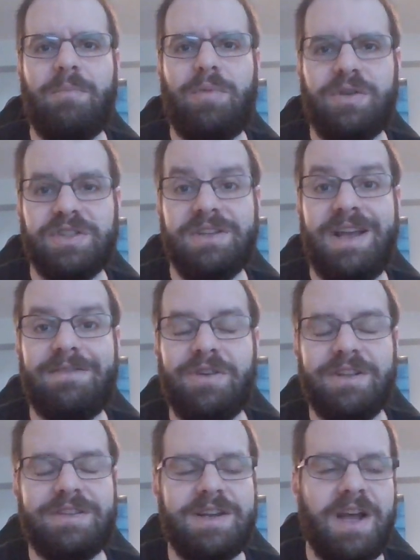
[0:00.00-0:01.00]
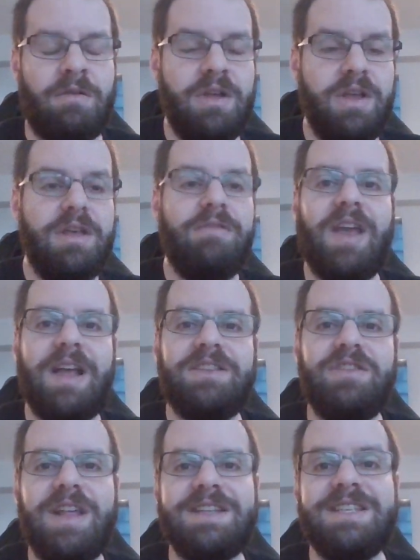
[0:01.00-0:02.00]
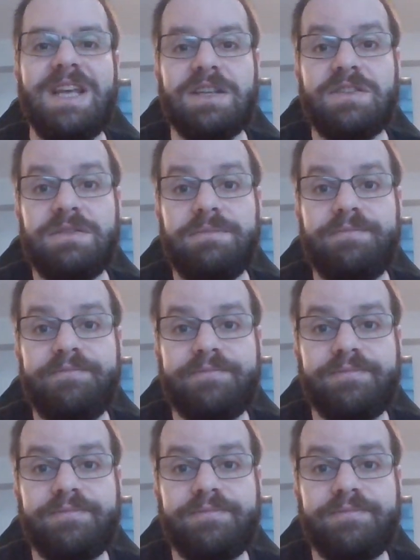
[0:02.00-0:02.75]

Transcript: personally after Netanyahu?" The answer to that is yes.